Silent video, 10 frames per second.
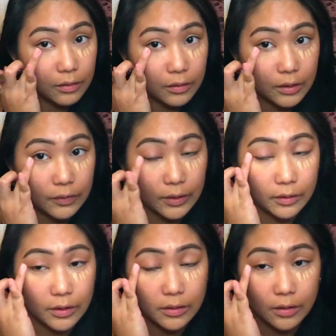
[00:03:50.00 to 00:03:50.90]
I've done
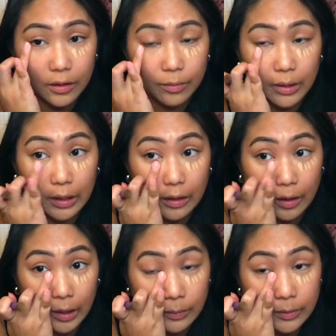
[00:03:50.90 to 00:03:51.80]
this look many
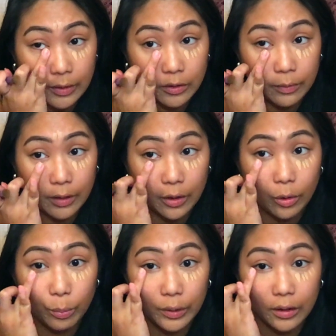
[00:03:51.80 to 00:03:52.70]
times, especially when I
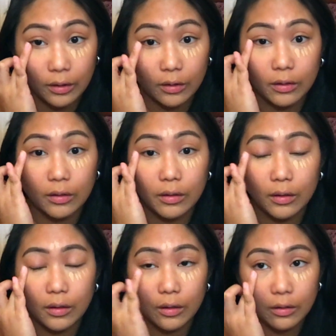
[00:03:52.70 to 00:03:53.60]
open
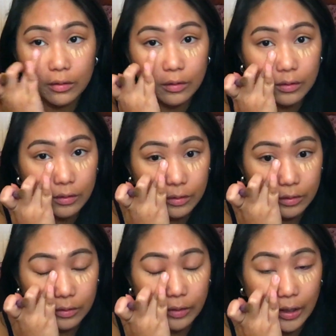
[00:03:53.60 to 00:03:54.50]

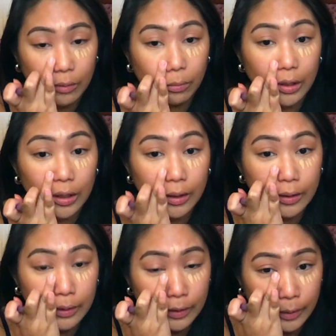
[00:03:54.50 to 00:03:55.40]
at
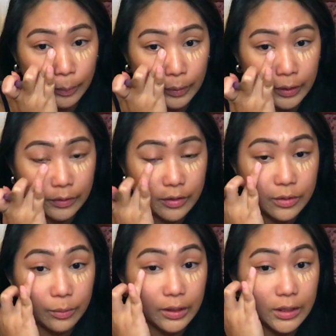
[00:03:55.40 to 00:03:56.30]
work. I remember there was
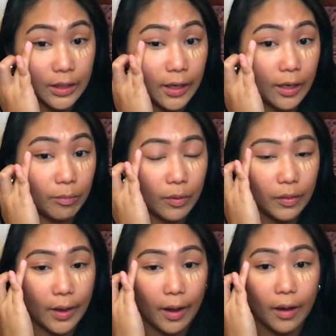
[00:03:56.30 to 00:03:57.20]
this one time
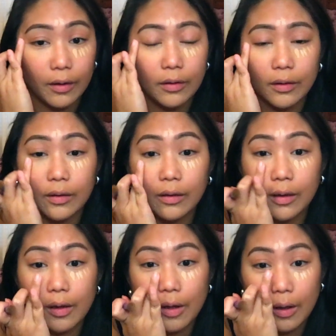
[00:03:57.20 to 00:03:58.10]
that
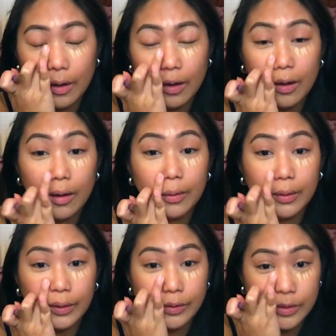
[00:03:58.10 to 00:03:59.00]

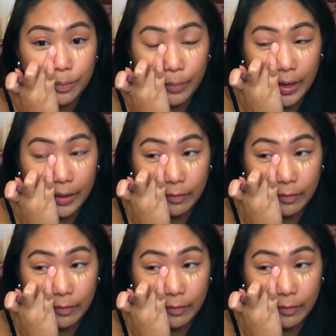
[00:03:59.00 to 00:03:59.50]
there was a bad